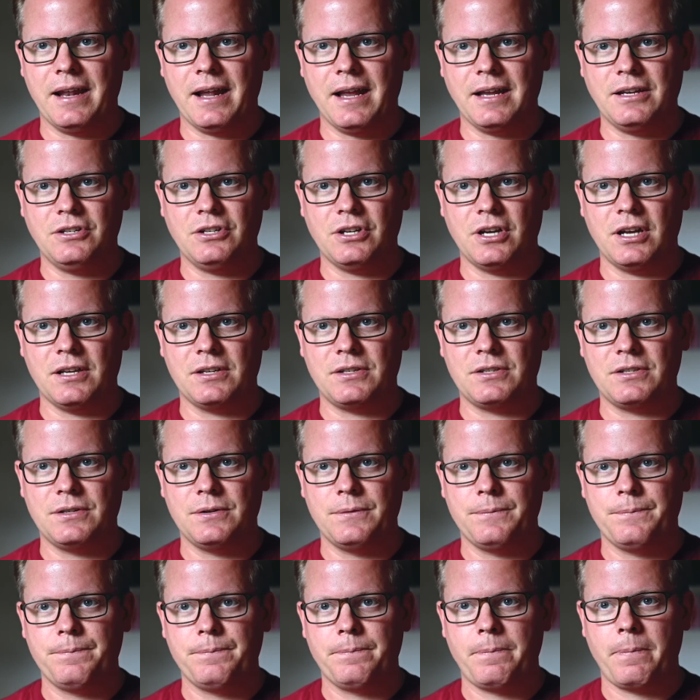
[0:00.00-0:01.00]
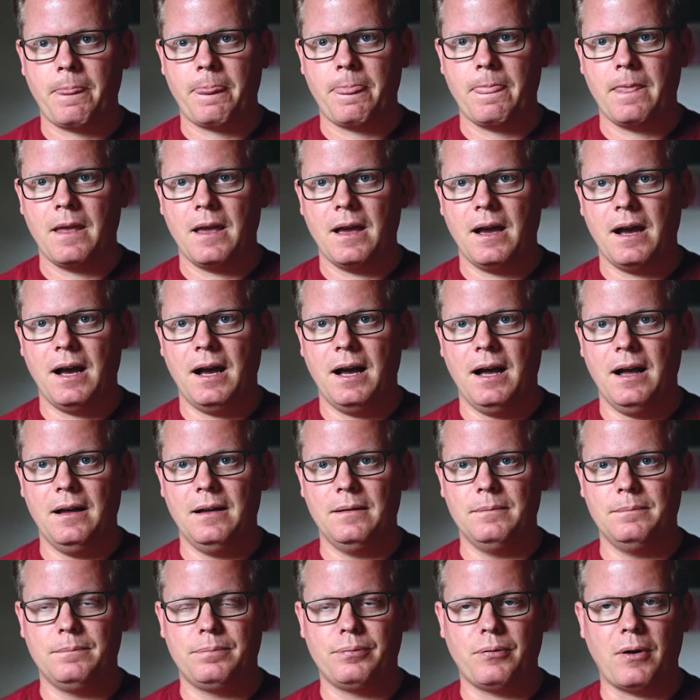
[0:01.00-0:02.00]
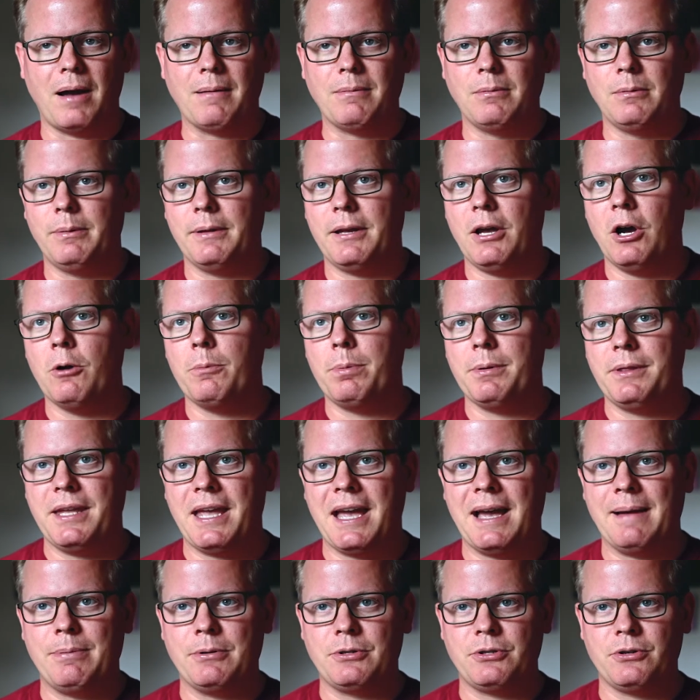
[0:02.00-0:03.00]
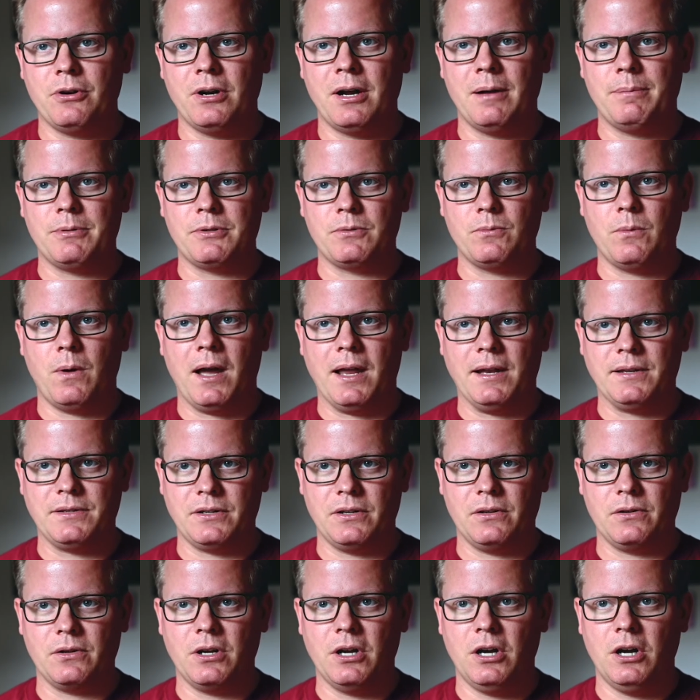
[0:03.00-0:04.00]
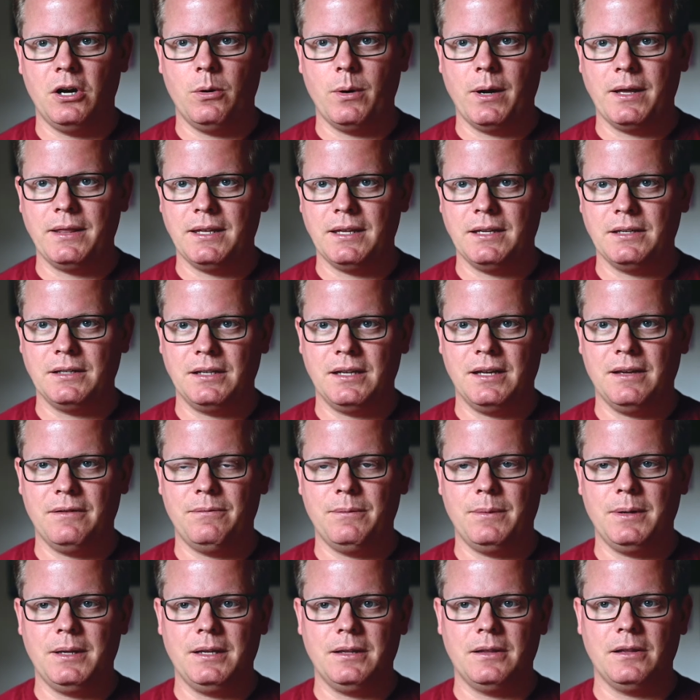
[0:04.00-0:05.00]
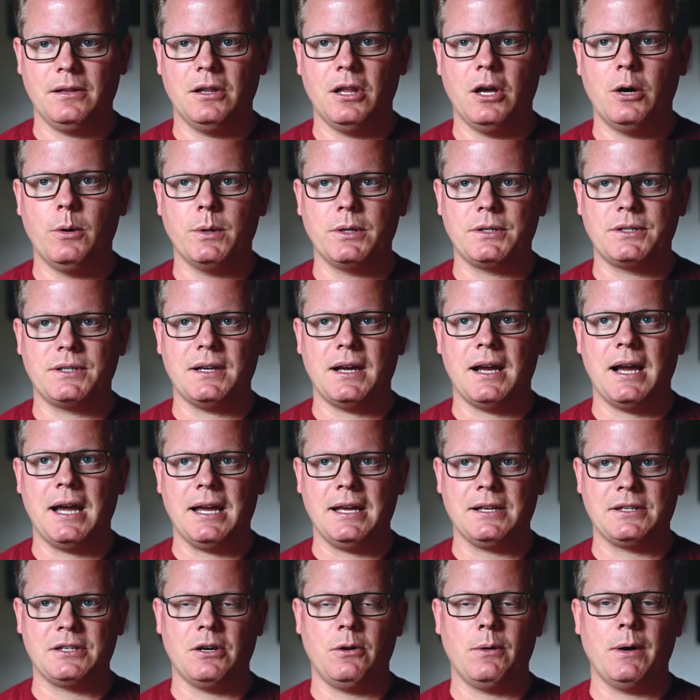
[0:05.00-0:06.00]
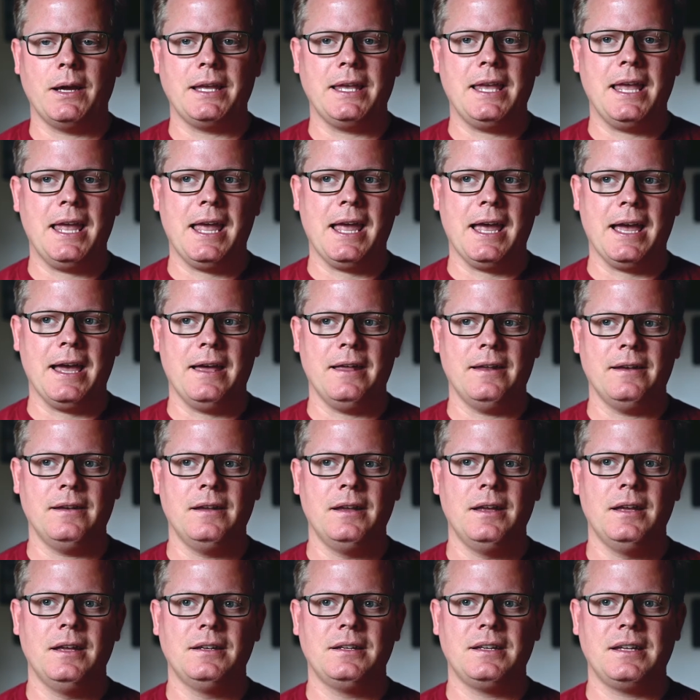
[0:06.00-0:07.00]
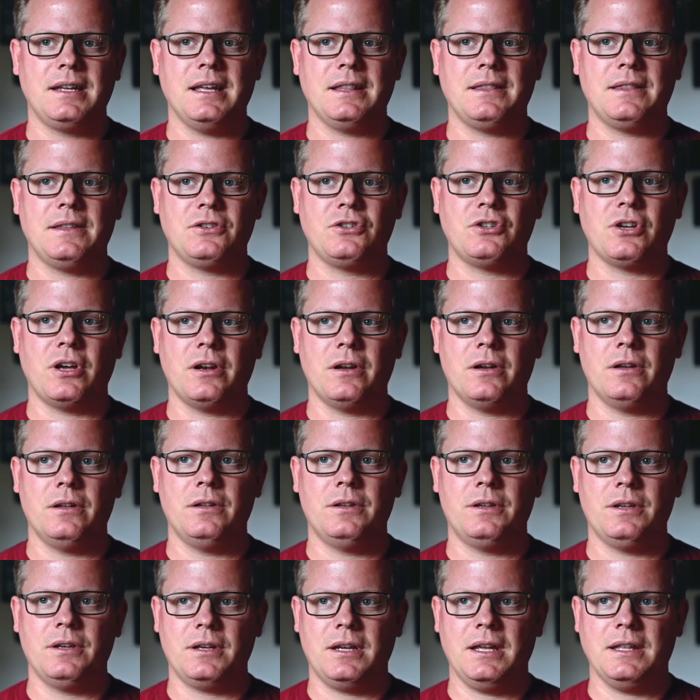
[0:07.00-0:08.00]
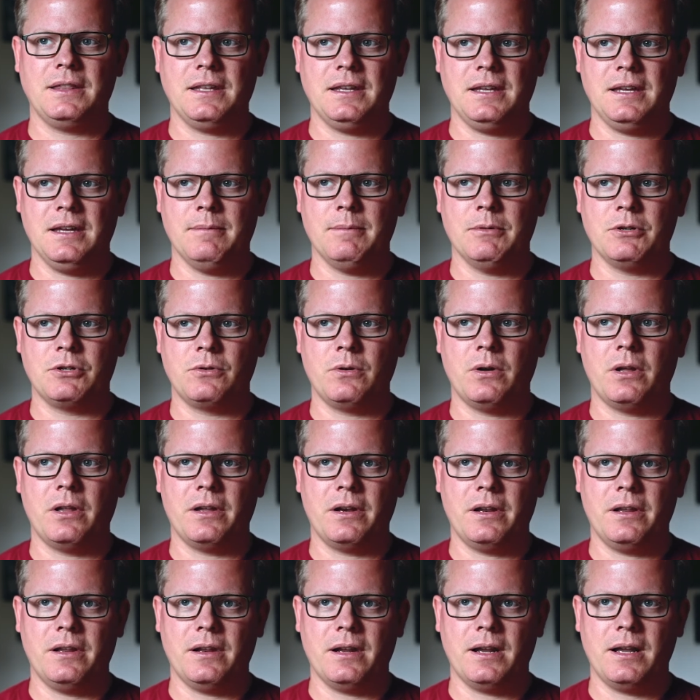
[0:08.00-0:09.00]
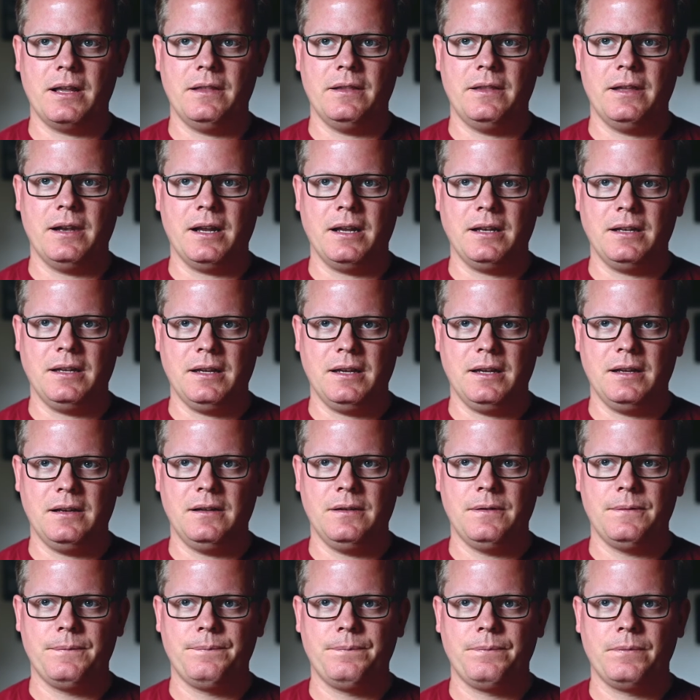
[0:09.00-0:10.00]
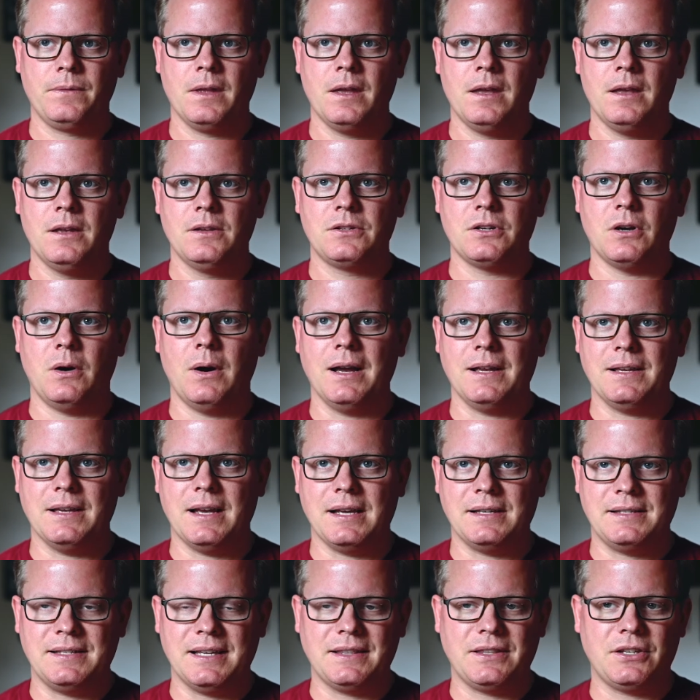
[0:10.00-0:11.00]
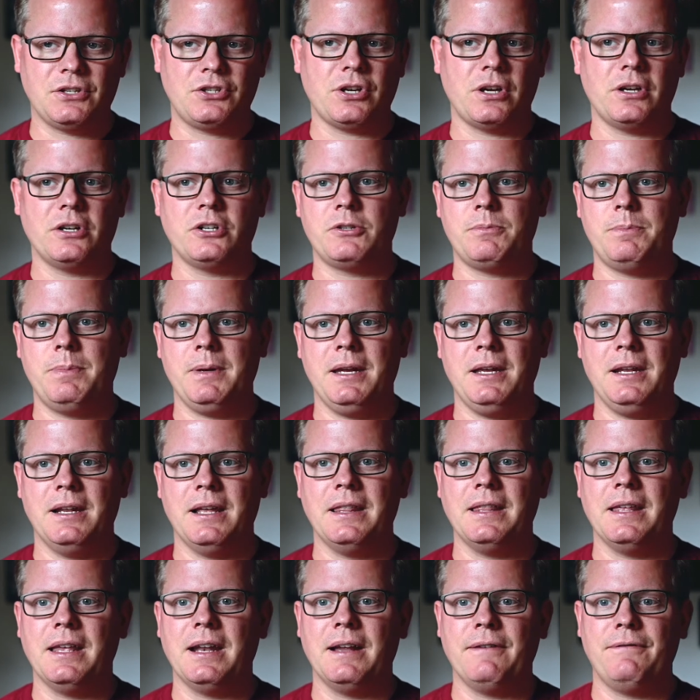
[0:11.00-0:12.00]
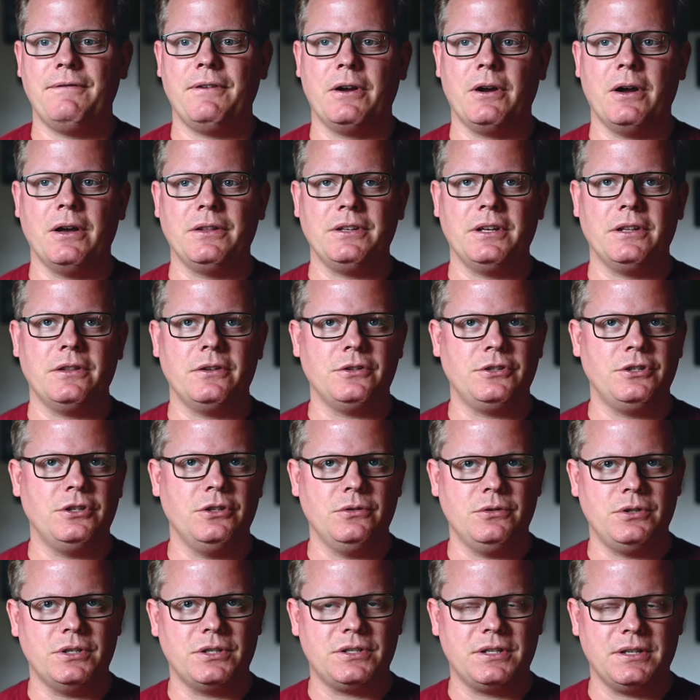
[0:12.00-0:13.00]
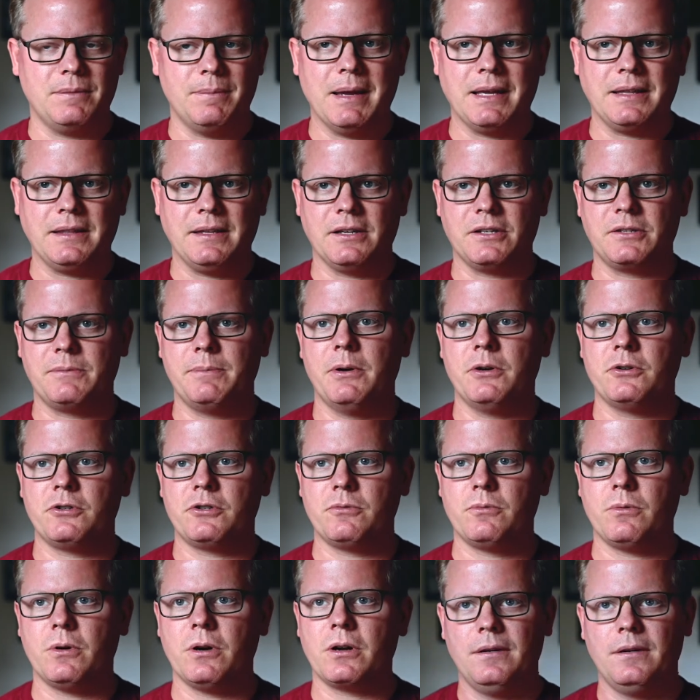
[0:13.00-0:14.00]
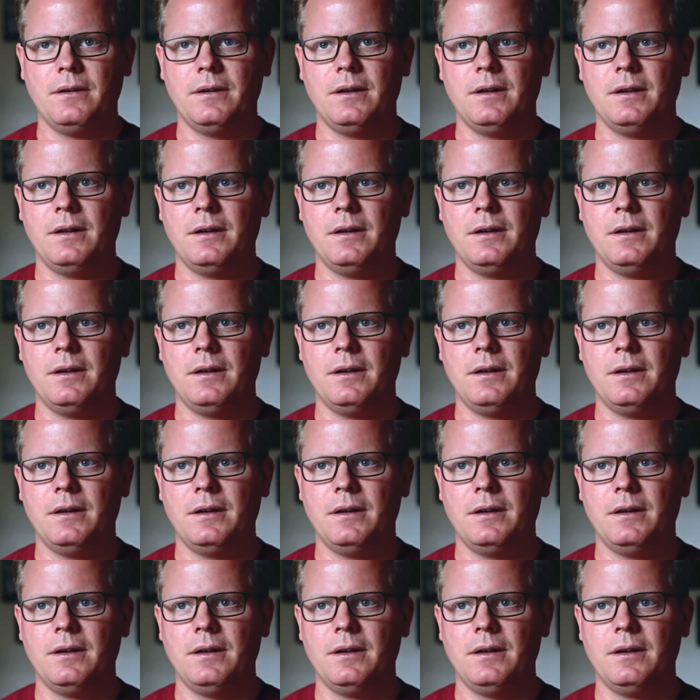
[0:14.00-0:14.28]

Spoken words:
I just probably open the aperture up as wide as it'll go and then give me the lowest ISO I can to get the shutter, to get the image quality that I need. So I set the shutter speed, and then I figure out the other two just to make the exposure work.